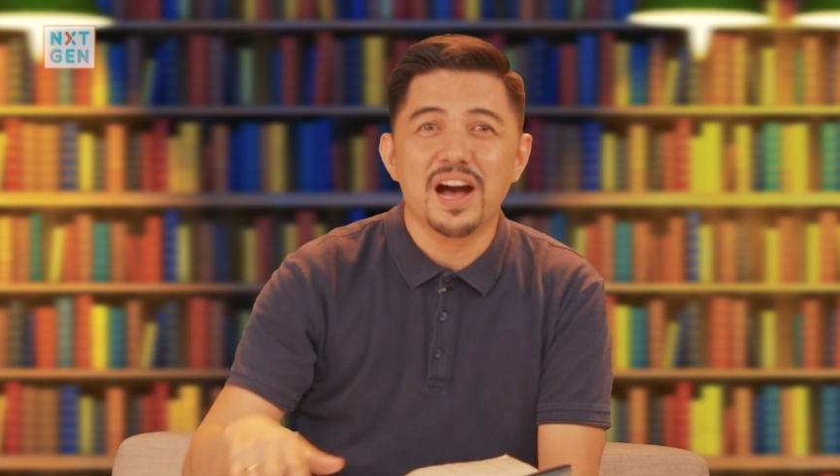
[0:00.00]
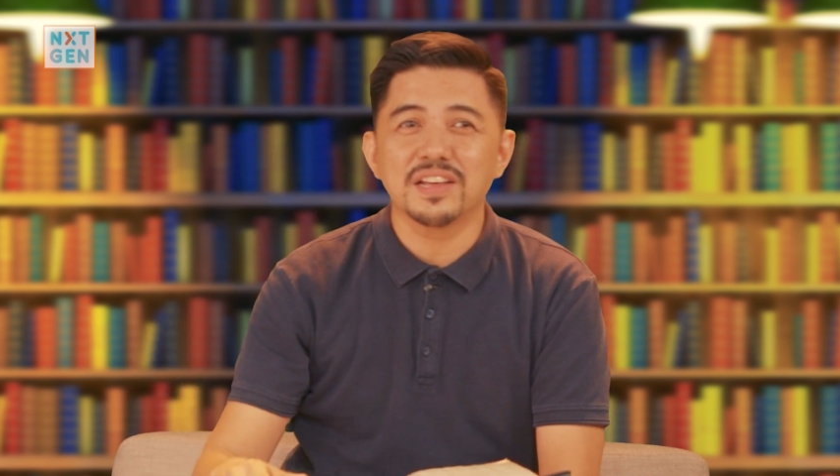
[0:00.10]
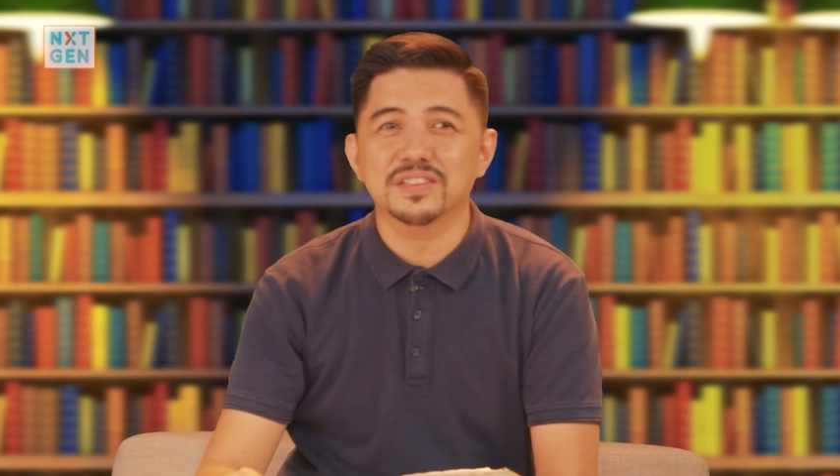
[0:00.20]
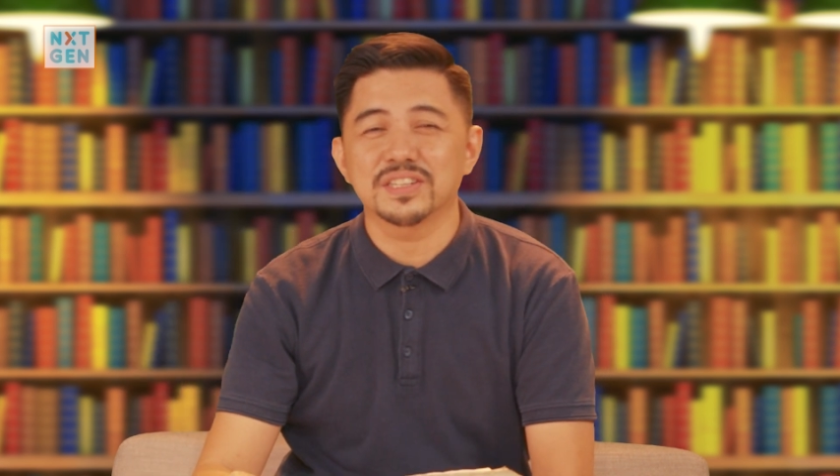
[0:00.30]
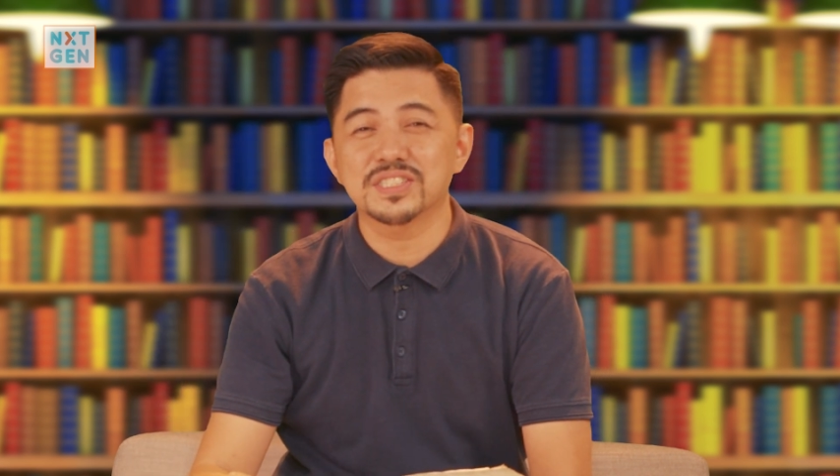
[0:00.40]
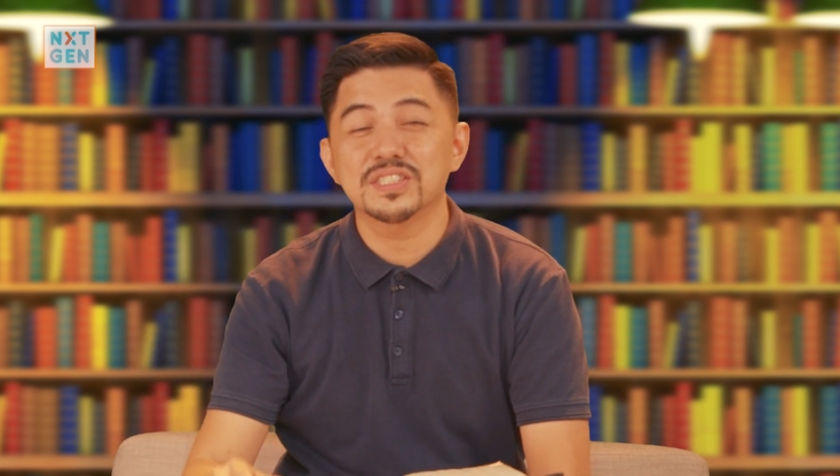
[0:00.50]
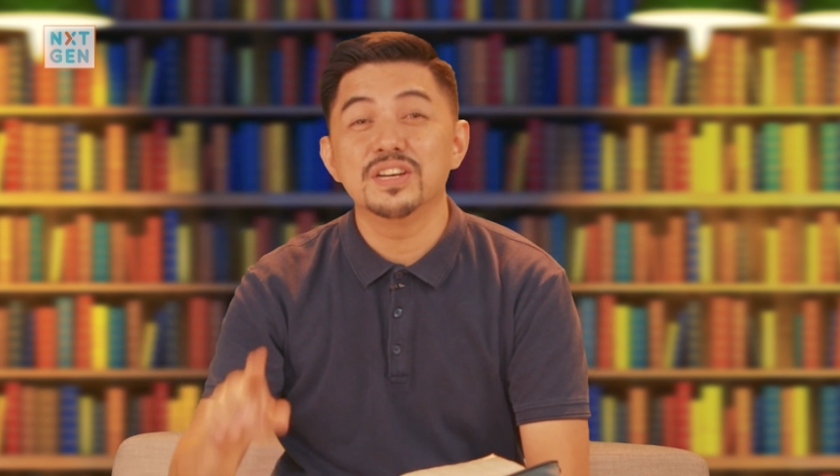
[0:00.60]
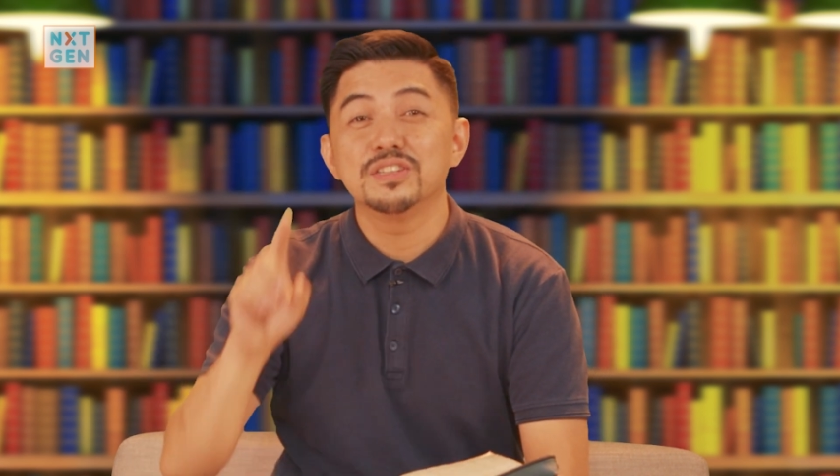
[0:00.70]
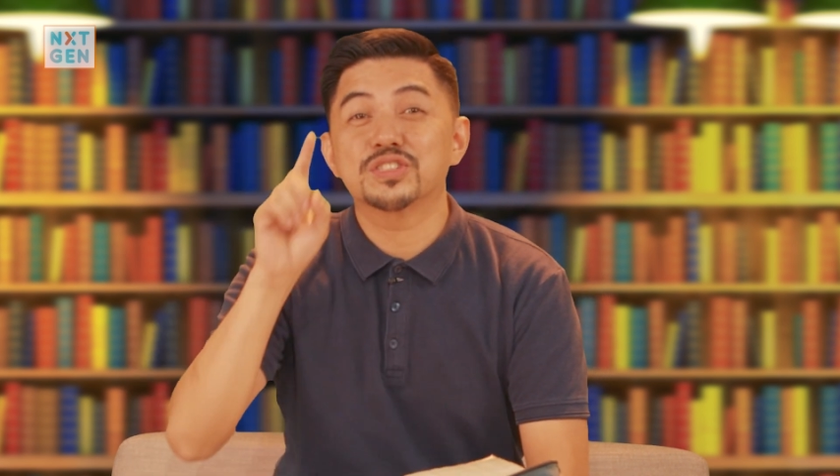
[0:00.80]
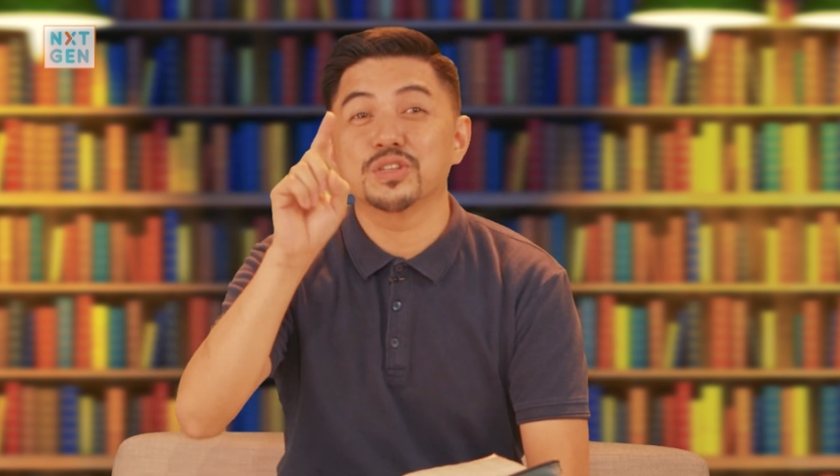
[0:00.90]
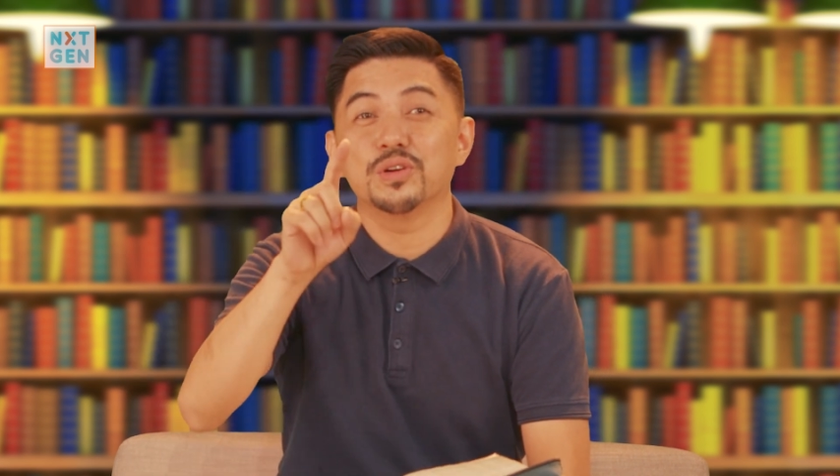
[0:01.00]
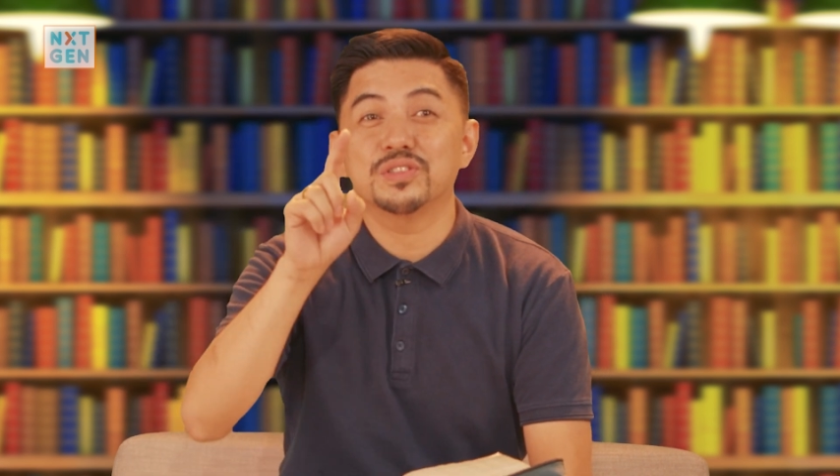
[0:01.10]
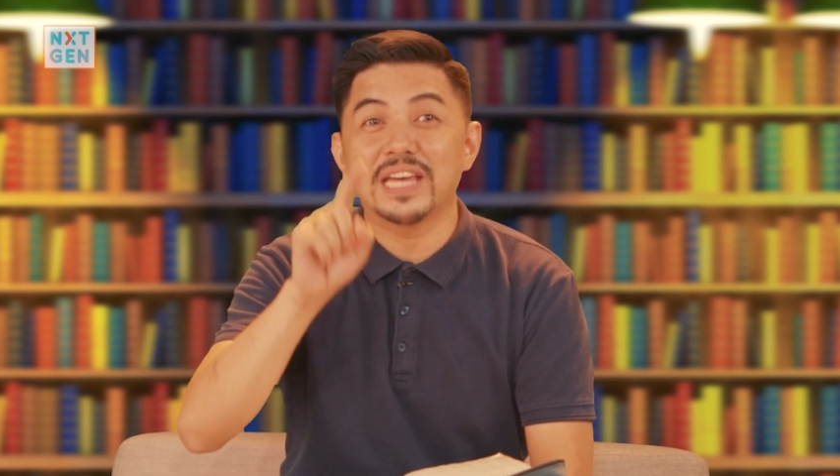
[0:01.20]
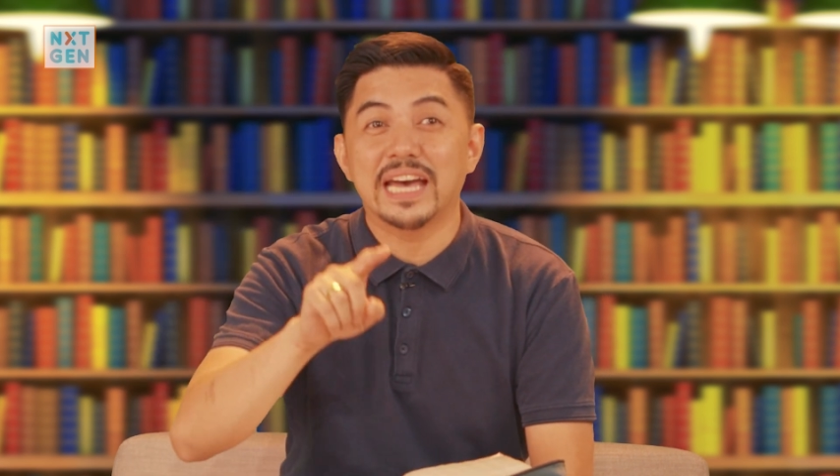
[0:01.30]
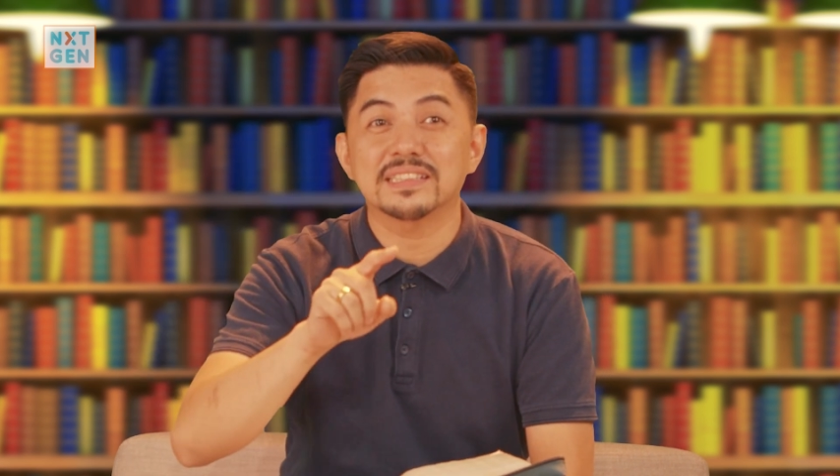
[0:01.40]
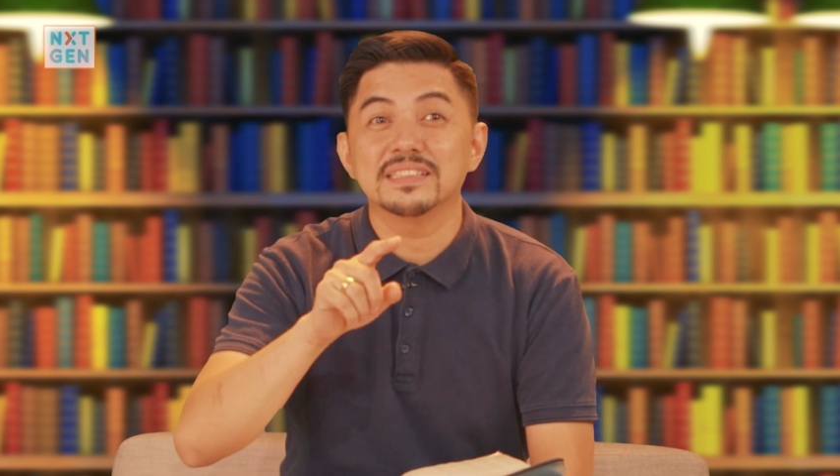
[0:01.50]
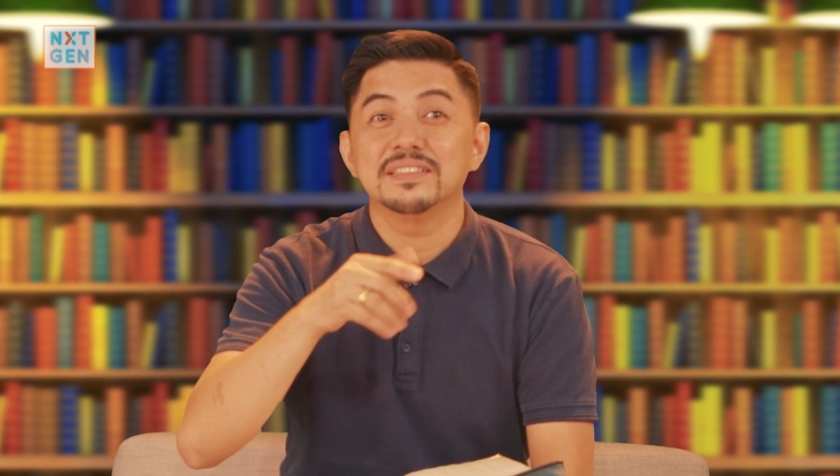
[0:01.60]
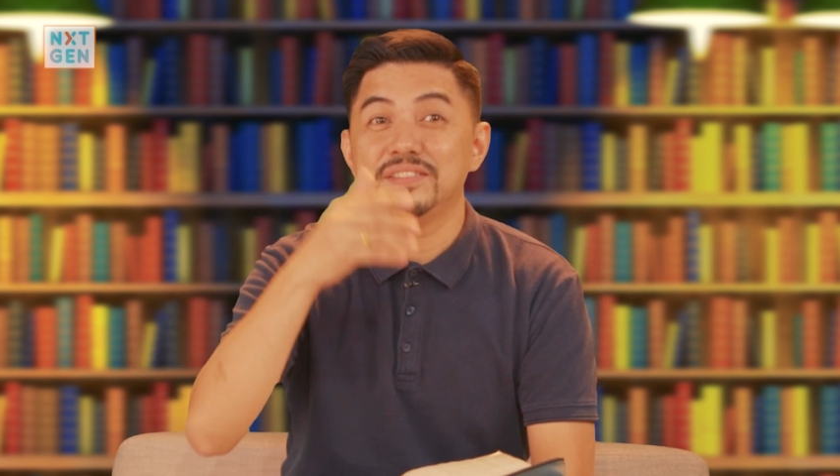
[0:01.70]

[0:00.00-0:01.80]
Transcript: others so that